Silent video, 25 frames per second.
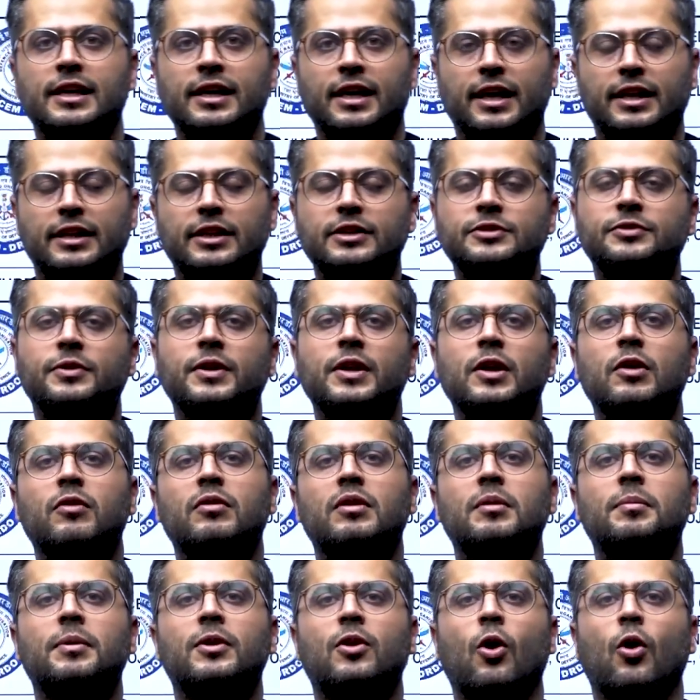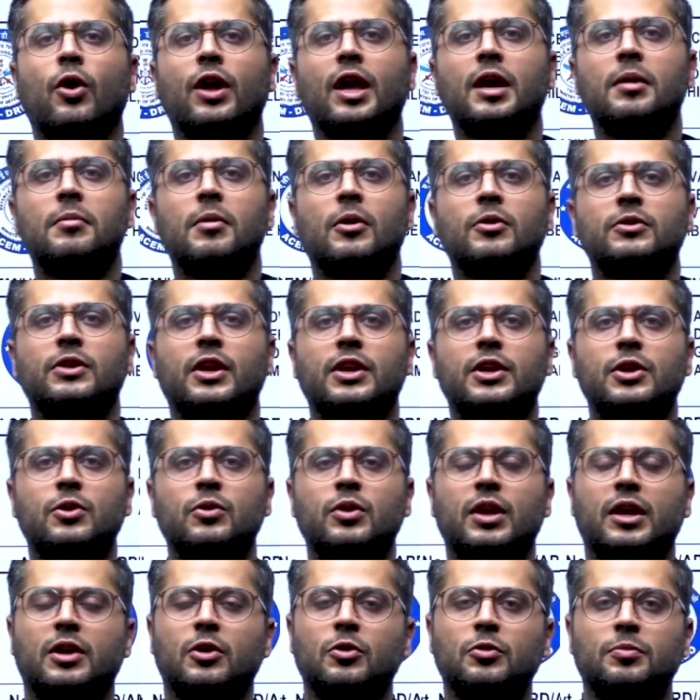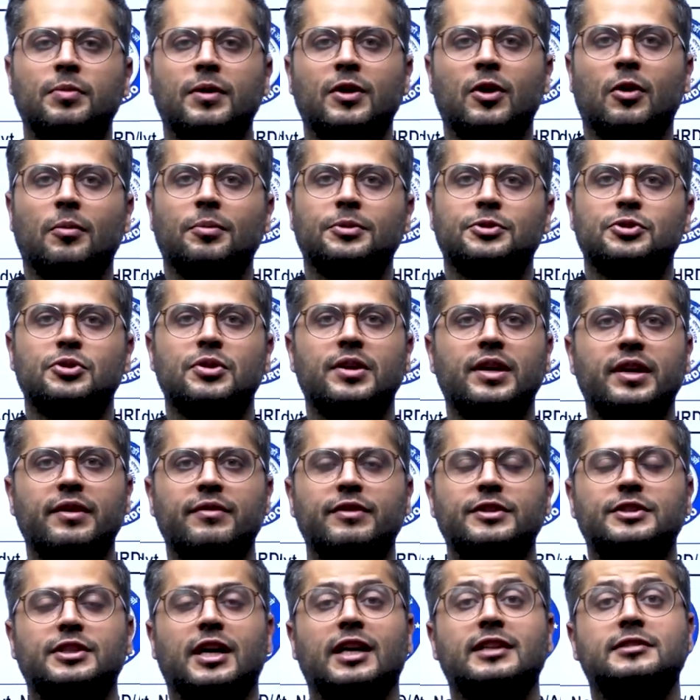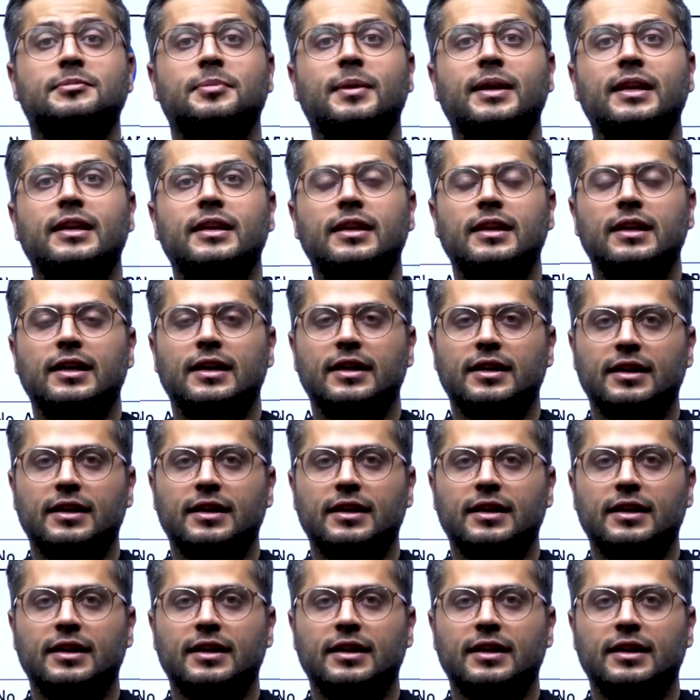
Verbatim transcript: In this video, we'll be talking about the new recruitment opportunity which has been